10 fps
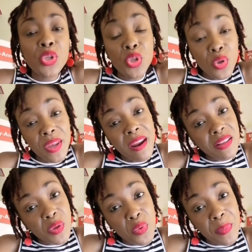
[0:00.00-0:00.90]
Do you know there are
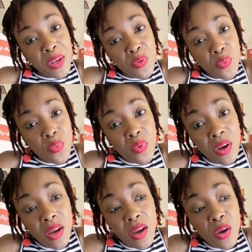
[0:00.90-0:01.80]
a lot of women
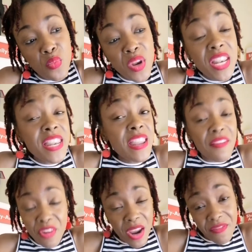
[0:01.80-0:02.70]
who will
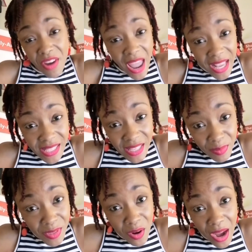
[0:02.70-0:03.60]
never ever
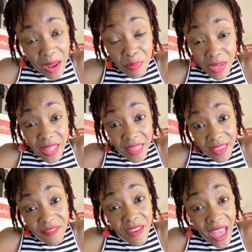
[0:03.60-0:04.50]
accept or admit
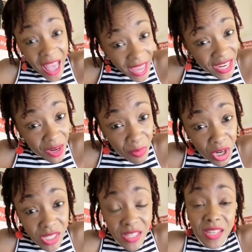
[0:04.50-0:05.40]
that they've had an
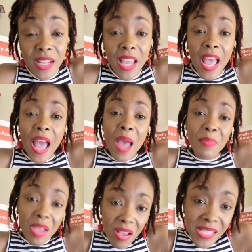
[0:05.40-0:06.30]
abortion,
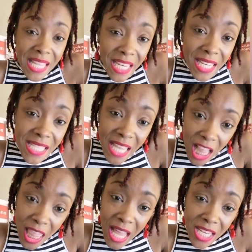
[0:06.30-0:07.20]
and because they didn't
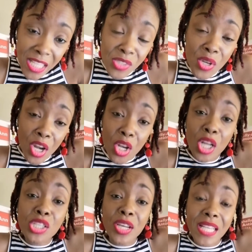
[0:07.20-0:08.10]
tell that to their
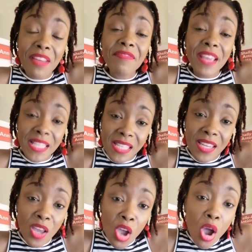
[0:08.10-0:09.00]
doctor, it
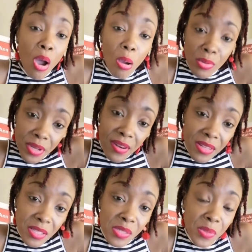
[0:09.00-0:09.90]
affected how their
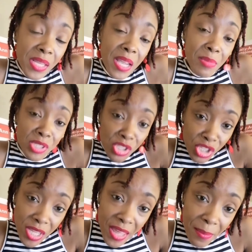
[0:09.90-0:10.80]
doctors was able to
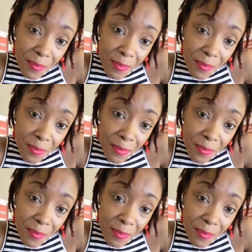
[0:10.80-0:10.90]
treat